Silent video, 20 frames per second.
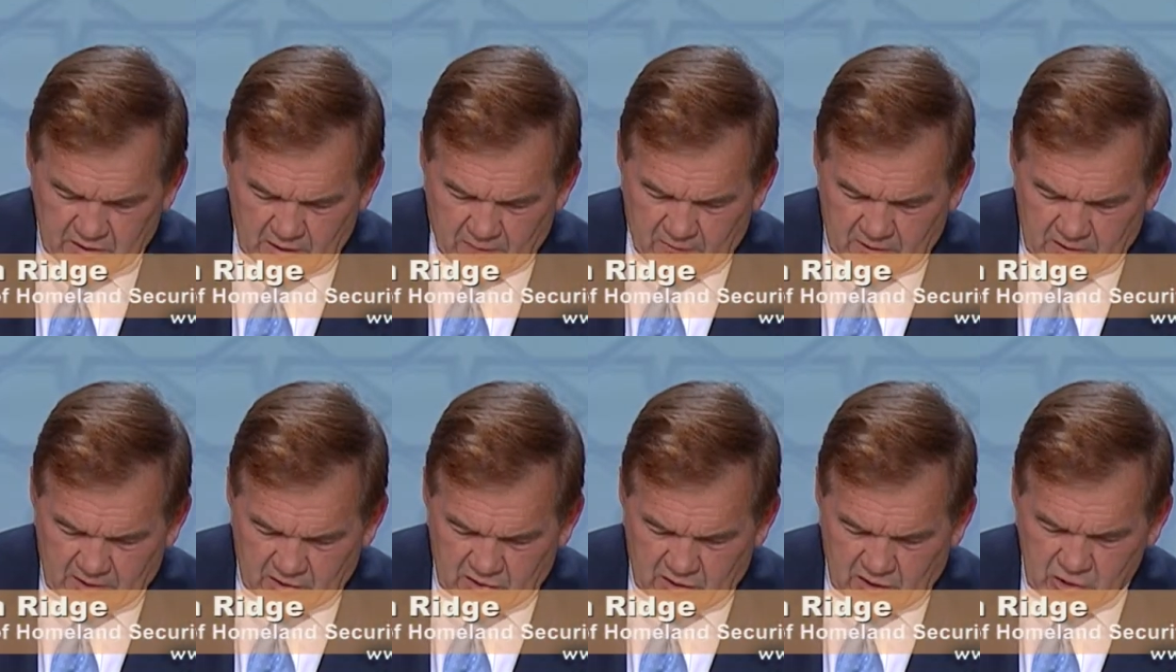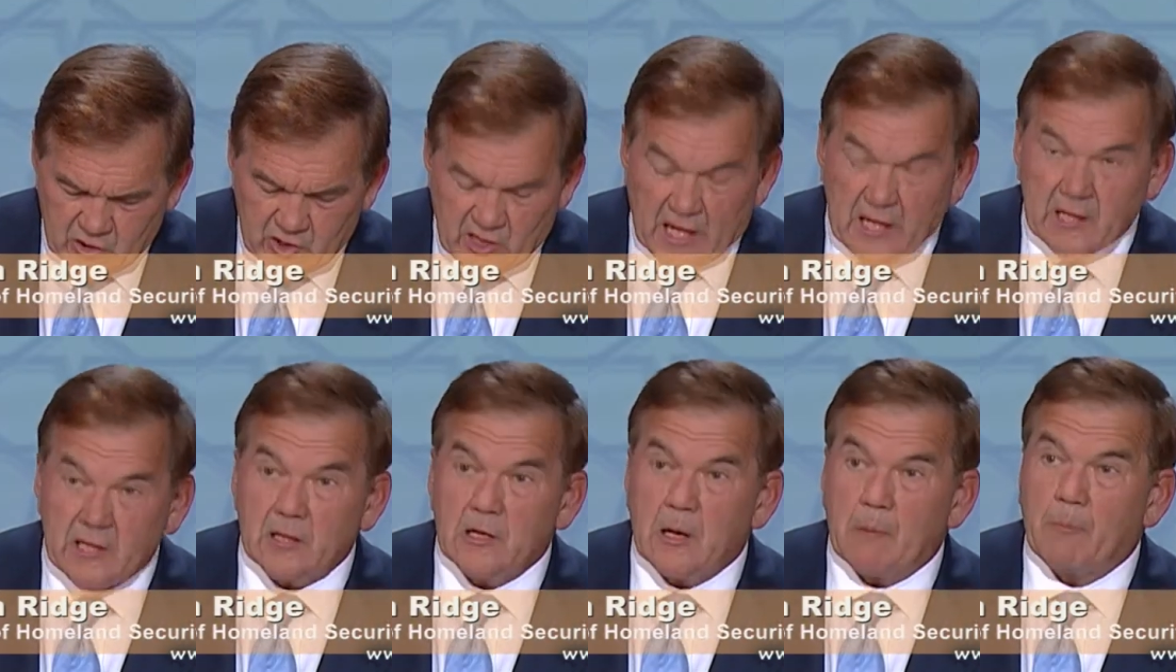of a
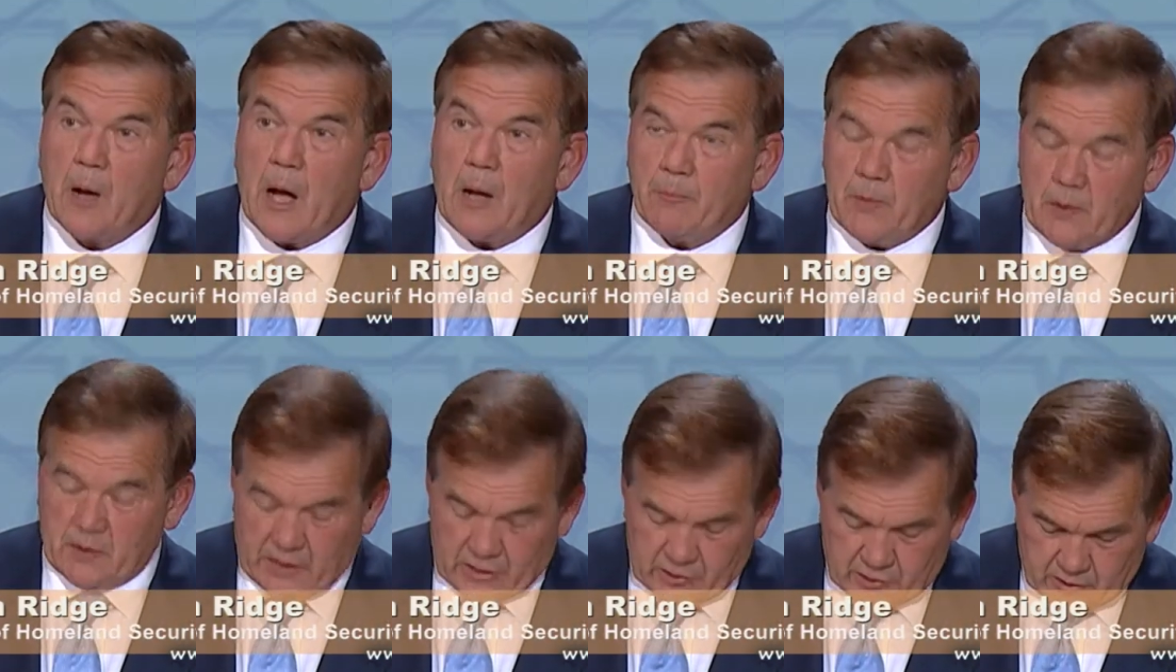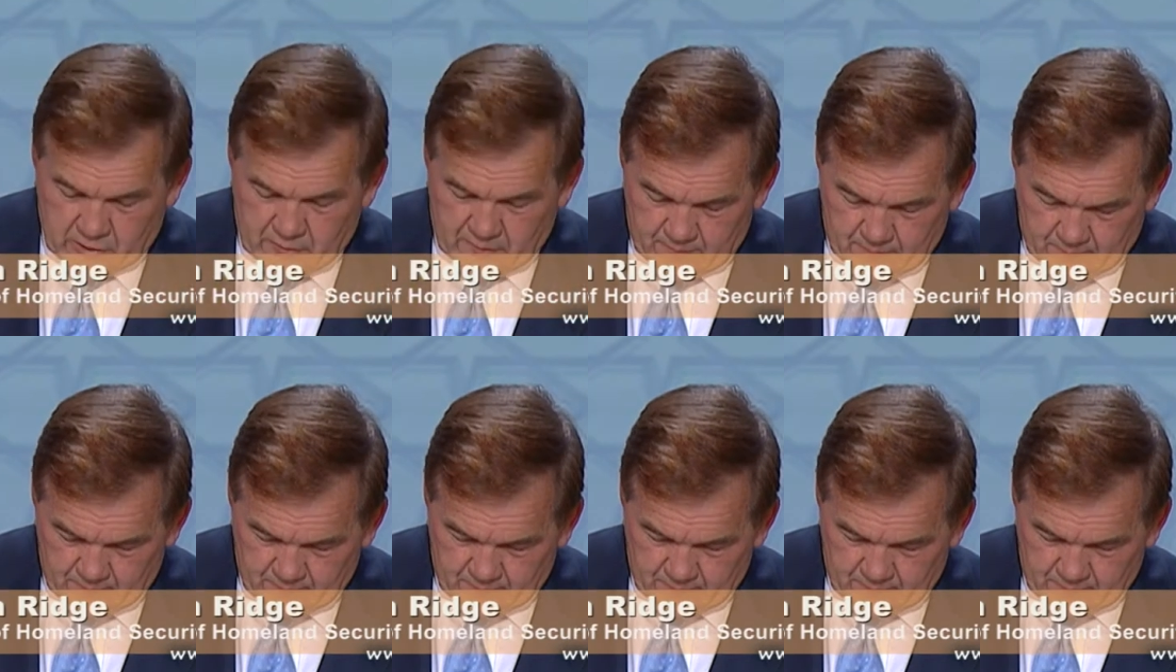disenchanted population.